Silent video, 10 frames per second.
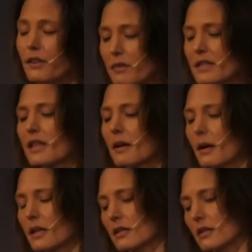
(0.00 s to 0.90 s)
the reason that
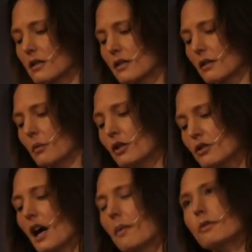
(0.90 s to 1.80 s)
matters is that when you
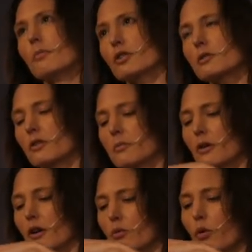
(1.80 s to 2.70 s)
tap the bottom of the
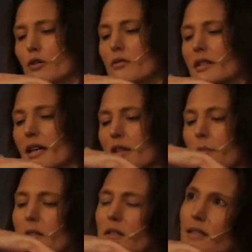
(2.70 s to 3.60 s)
mug, what you set up
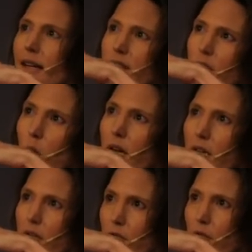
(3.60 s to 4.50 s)
is a standing
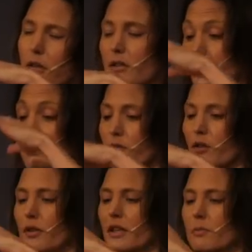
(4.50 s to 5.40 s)
wave. You set up a few
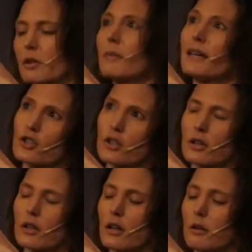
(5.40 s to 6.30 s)
things, but the
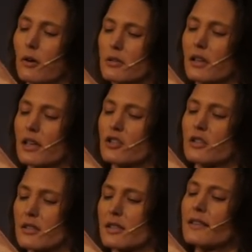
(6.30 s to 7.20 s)
major oscillation is
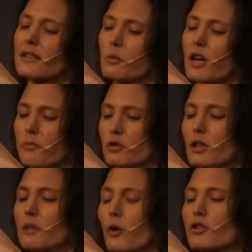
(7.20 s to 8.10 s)
a standing wave between
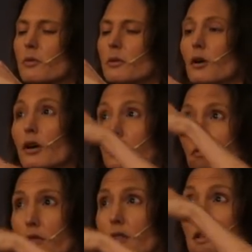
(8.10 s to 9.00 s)
the bottom of the mug and the
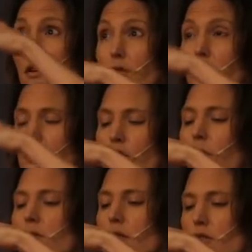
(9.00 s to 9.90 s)
free surface at the
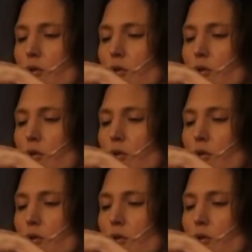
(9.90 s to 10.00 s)
top. So it's a